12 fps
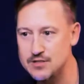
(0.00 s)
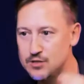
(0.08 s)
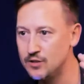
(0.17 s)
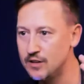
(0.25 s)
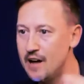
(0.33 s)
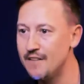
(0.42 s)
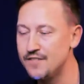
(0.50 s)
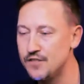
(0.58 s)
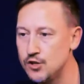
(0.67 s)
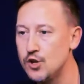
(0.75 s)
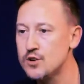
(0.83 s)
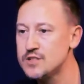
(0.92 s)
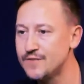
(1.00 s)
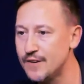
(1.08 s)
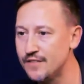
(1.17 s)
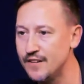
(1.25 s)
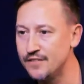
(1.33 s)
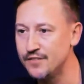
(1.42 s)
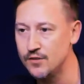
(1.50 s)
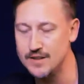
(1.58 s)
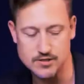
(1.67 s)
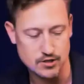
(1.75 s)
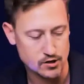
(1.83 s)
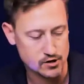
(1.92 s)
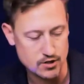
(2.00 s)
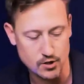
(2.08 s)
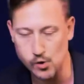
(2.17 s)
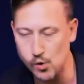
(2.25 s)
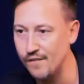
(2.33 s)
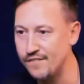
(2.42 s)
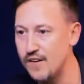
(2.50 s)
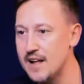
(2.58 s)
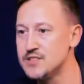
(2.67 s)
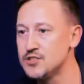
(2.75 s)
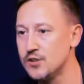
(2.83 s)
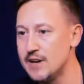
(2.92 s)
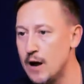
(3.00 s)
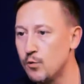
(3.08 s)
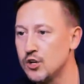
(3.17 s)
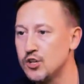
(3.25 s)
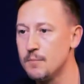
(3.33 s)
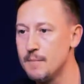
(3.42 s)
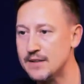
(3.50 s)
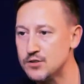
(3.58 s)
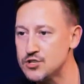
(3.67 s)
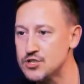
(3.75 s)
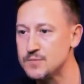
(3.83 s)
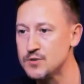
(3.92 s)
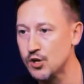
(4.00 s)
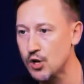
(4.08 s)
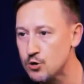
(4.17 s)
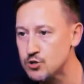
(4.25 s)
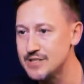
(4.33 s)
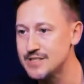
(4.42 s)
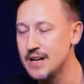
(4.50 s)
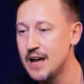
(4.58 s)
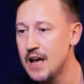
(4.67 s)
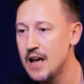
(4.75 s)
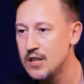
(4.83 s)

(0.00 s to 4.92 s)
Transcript: And then soon enough, your sphere of influence, your circle of friends, your network, your mentorships, your coaches,